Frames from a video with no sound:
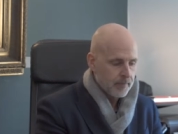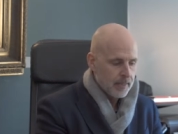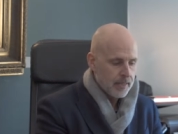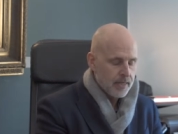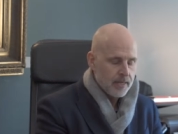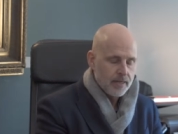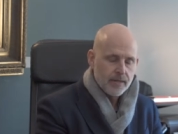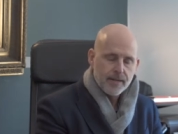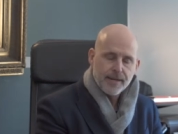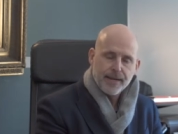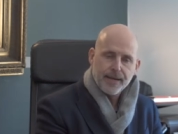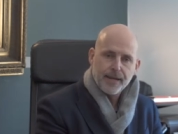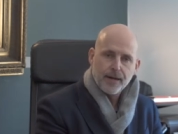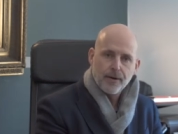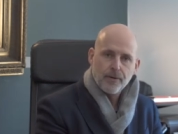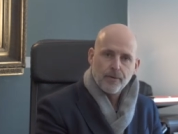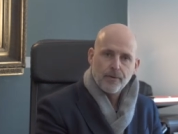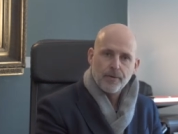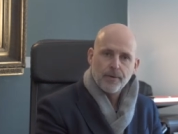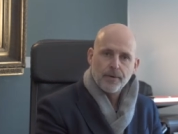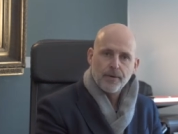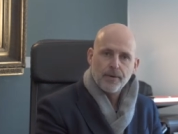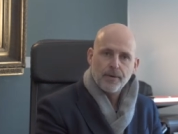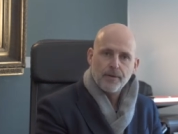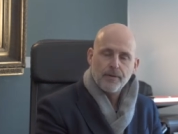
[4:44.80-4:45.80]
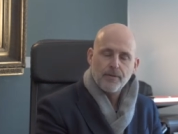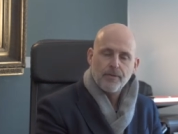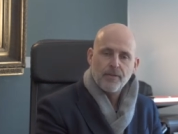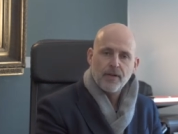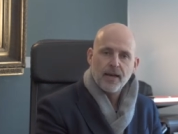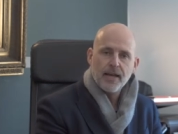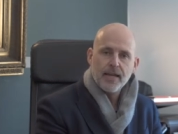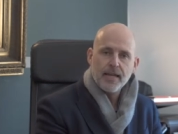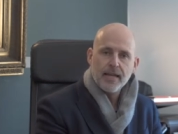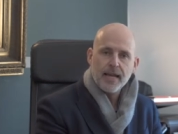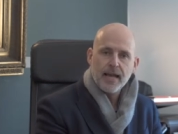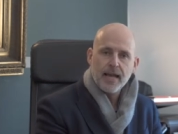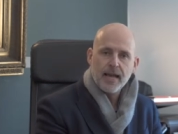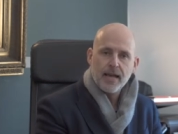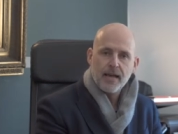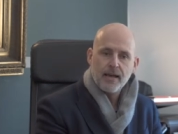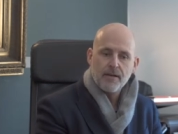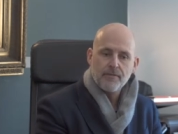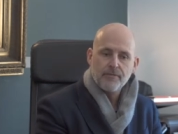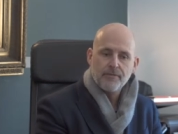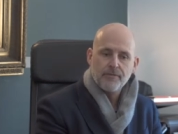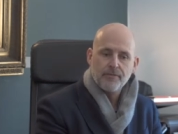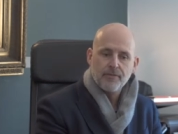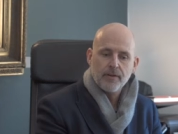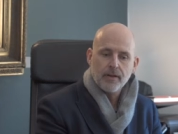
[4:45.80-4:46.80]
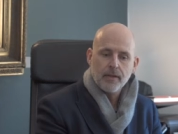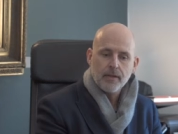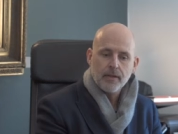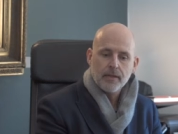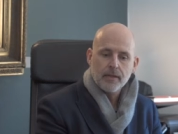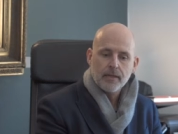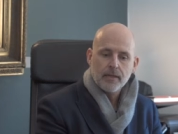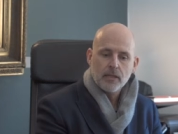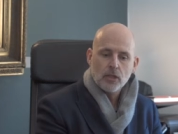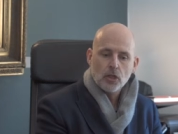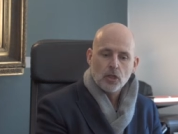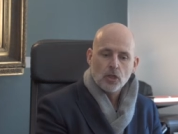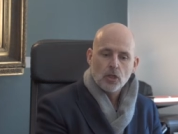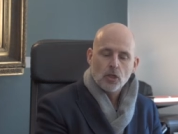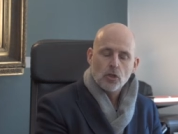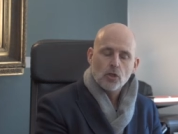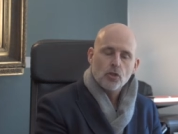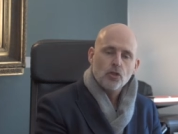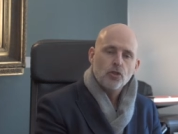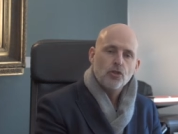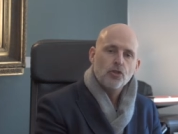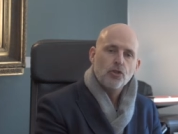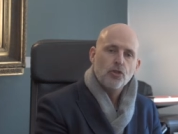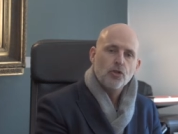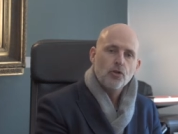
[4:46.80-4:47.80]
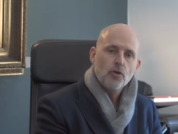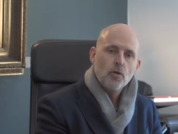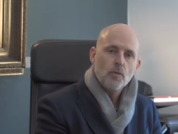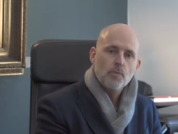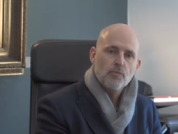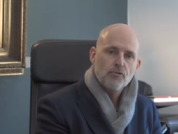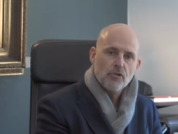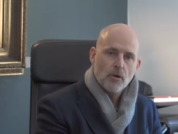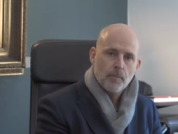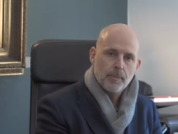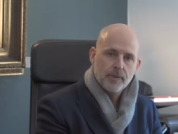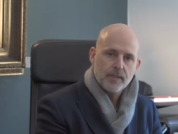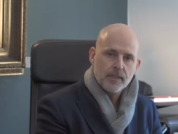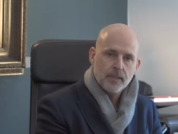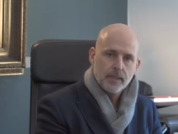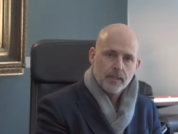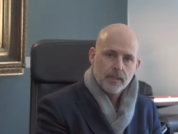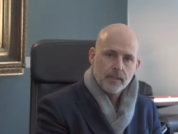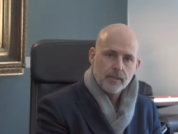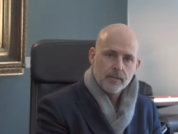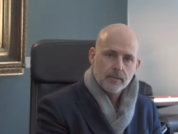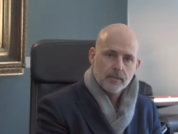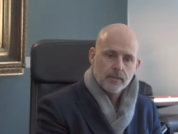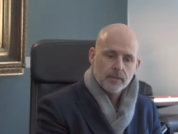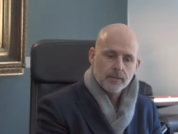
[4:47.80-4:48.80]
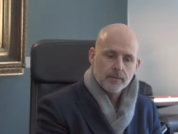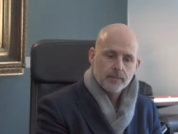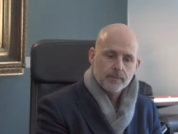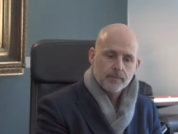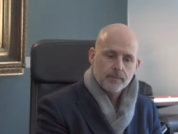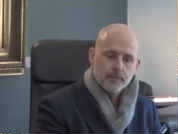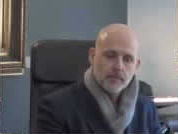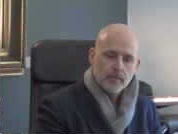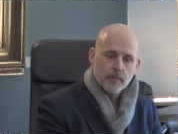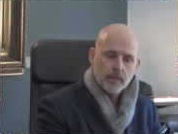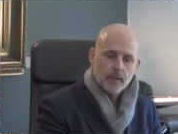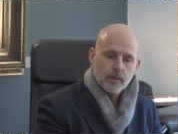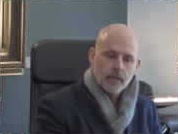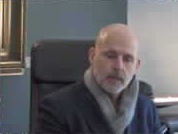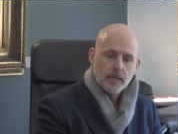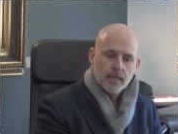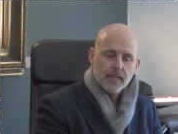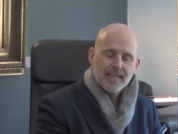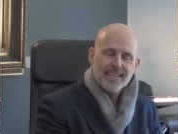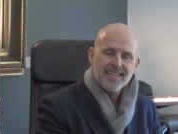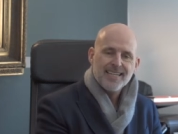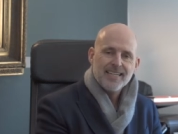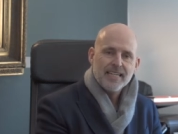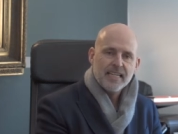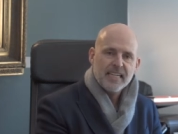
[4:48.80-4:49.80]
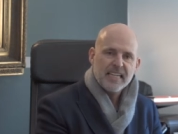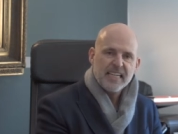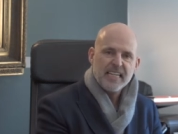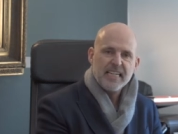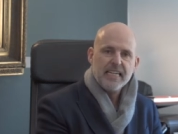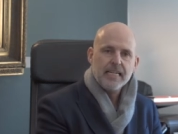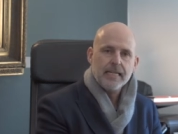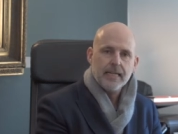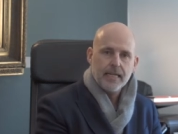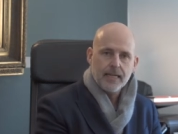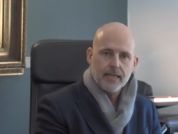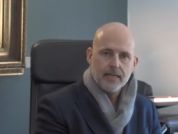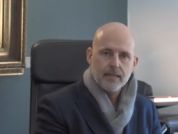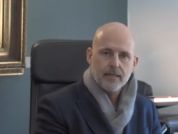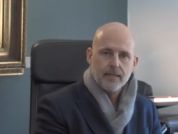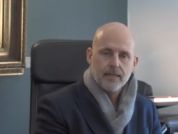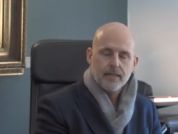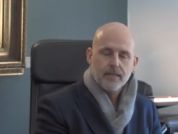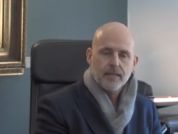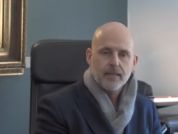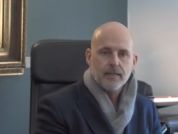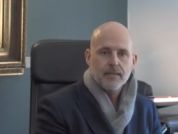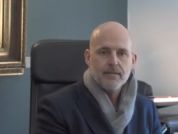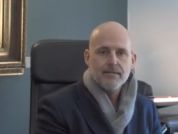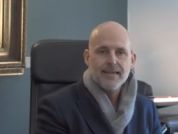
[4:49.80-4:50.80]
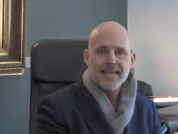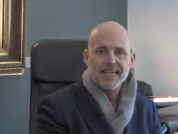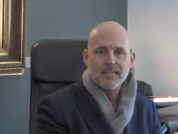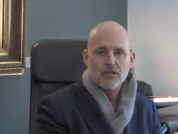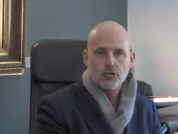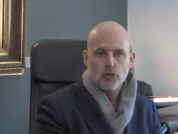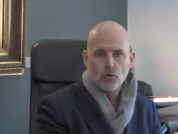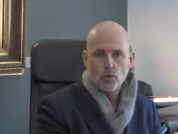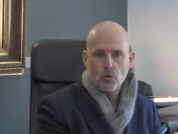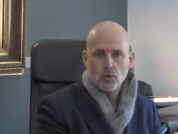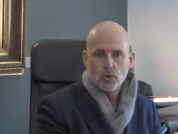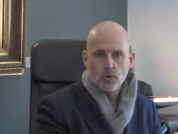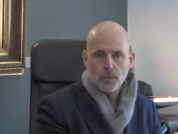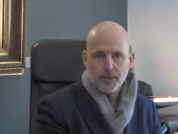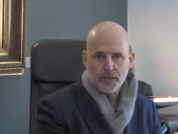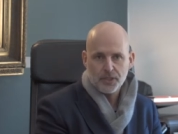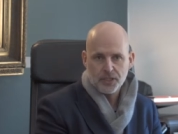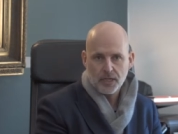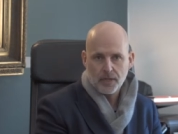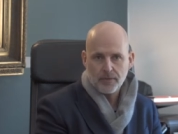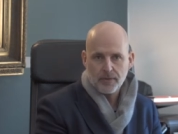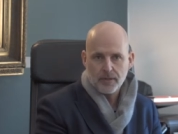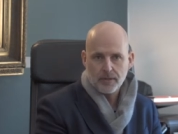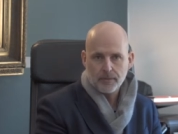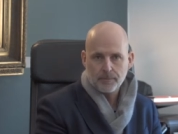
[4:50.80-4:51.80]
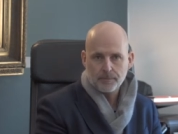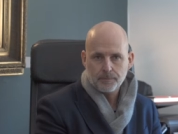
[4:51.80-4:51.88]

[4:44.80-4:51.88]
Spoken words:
Now they have two properties in Ealing next door to each other.